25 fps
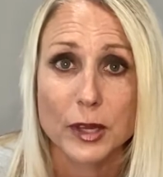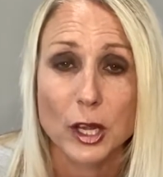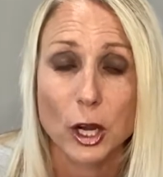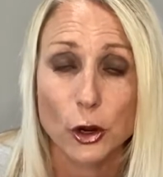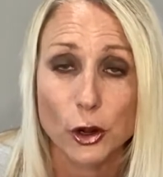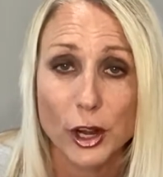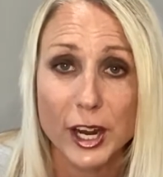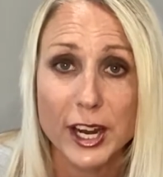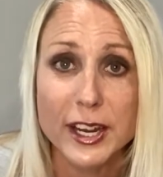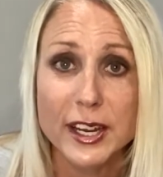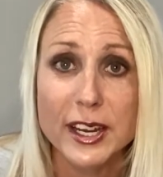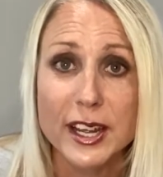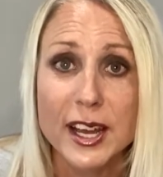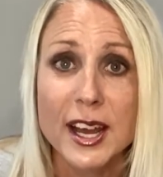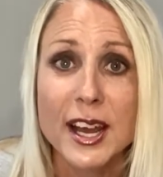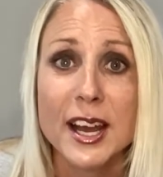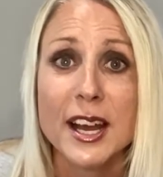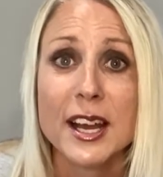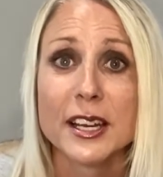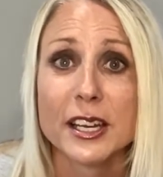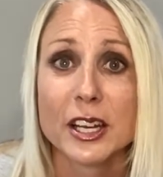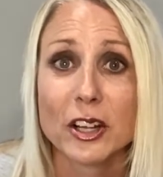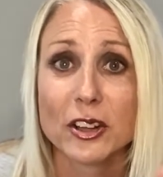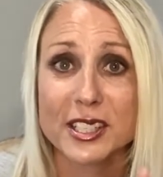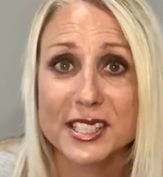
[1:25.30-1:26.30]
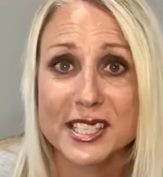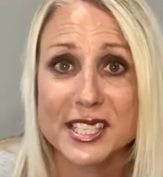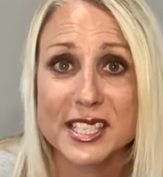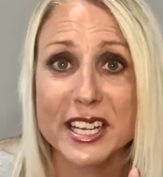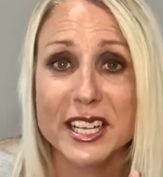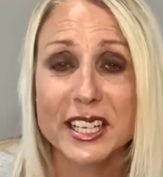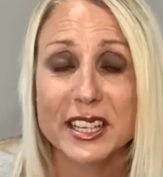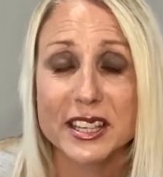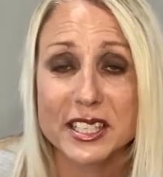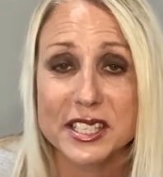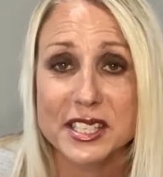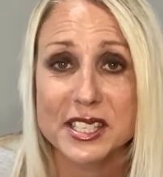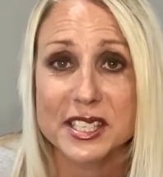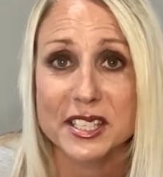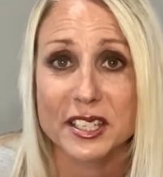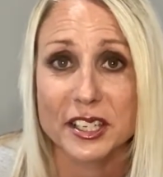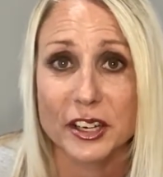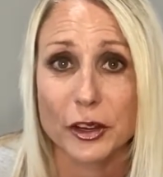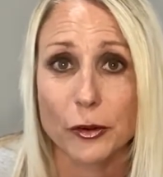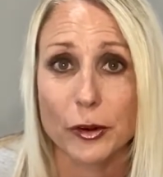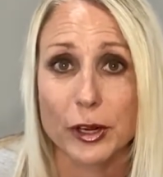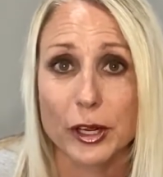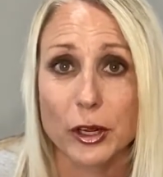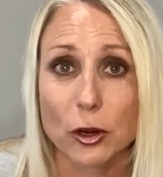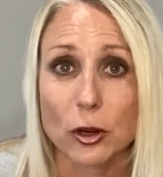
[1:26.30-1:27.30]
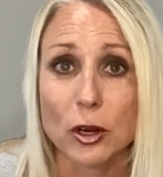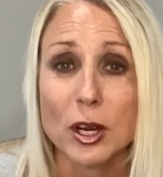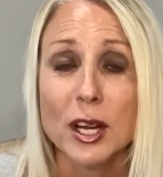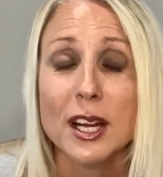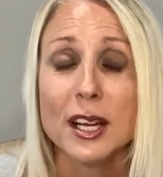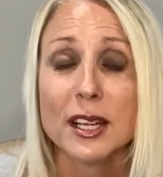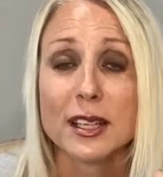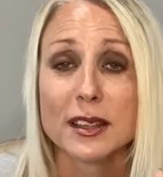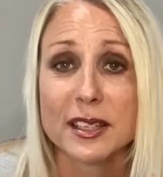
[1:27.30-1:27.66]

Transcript: All right, now let's take this scenario.